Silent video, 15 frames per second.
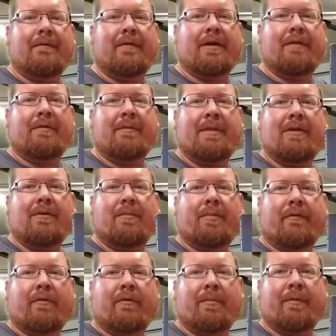VW Beetle
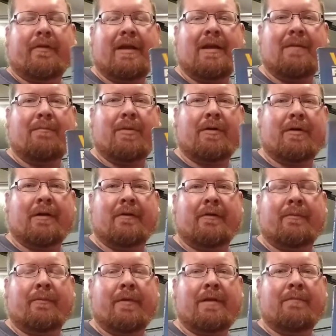Performance Handbook. It
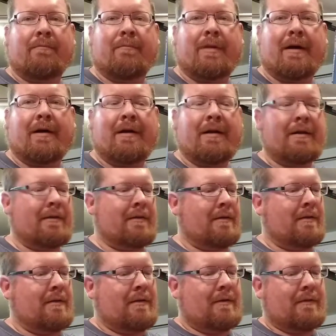is written by
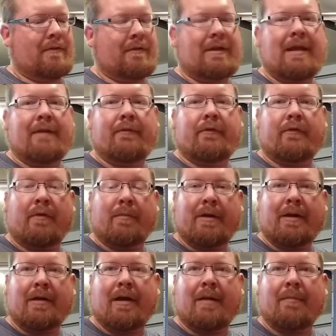Keith
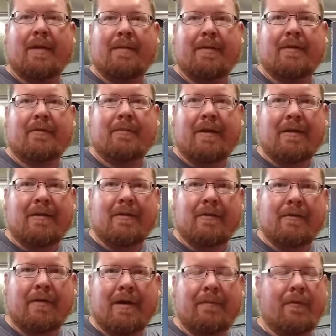Sumi. I might be saying
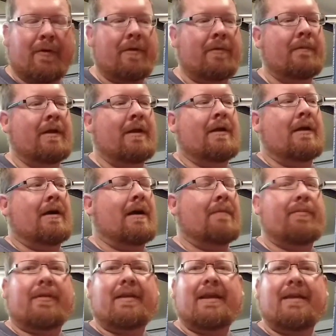his name wrong. I
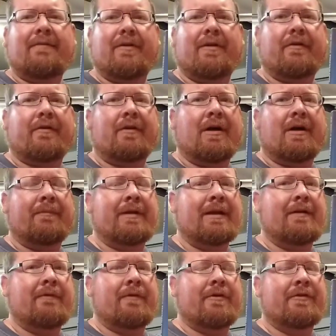believe there's an
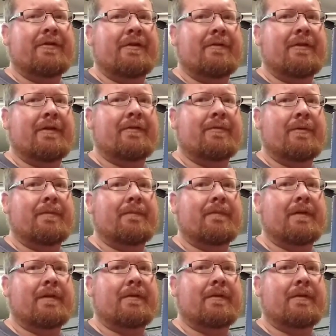updated version of this one.